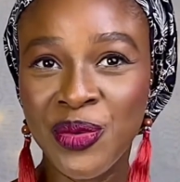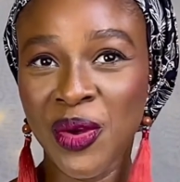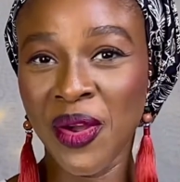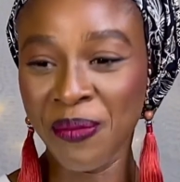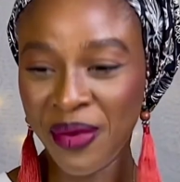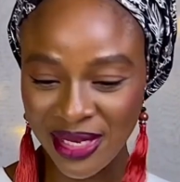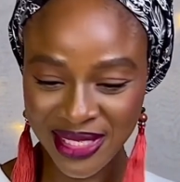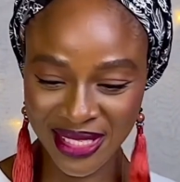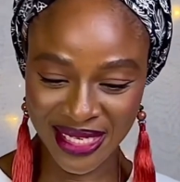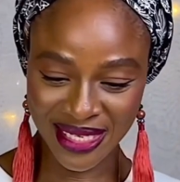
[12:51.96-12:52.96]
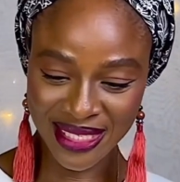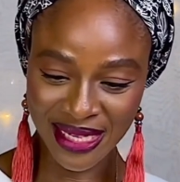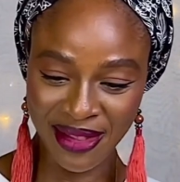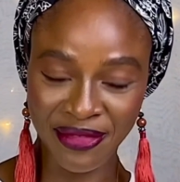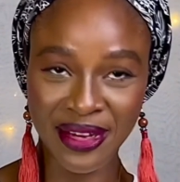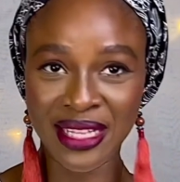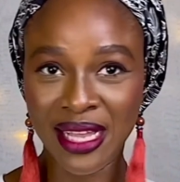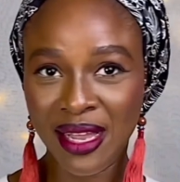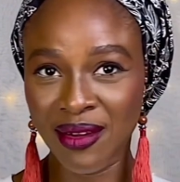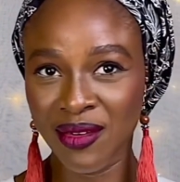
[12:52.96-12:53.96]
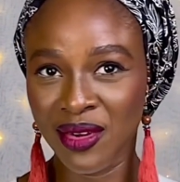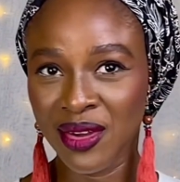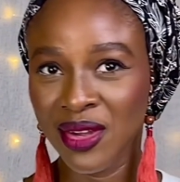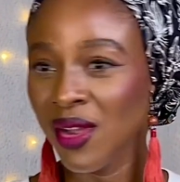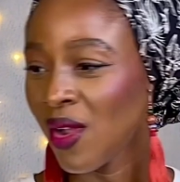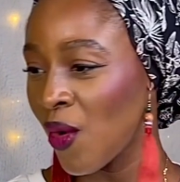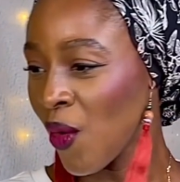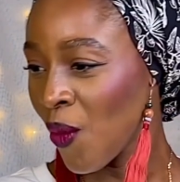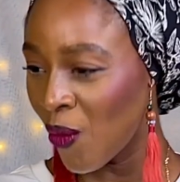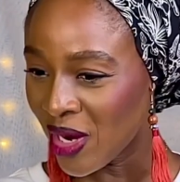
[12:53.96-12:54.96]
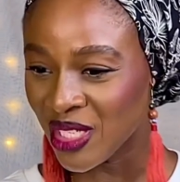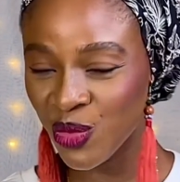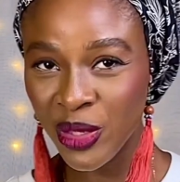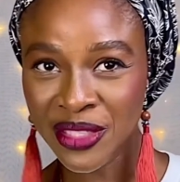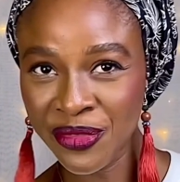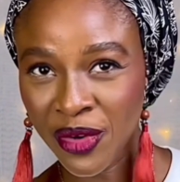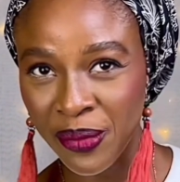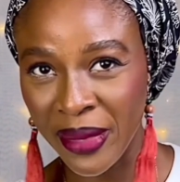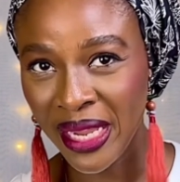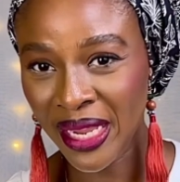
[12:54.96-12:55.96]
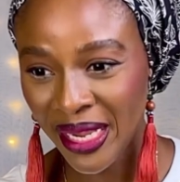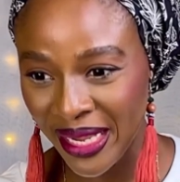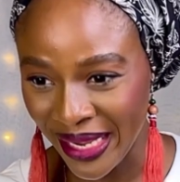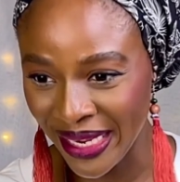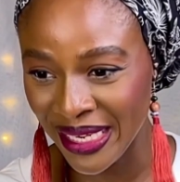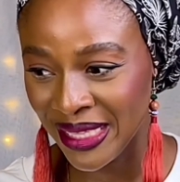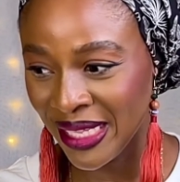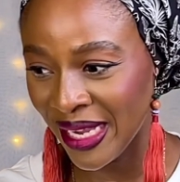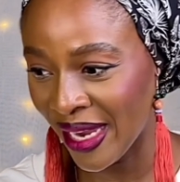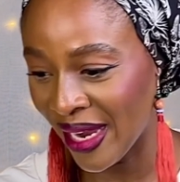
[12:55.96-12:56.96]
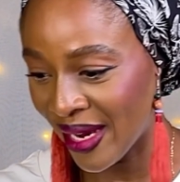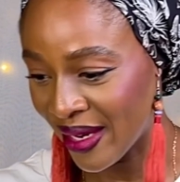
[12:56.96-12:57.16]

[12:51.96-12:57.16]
unbox this and find out what is waiting for me in here.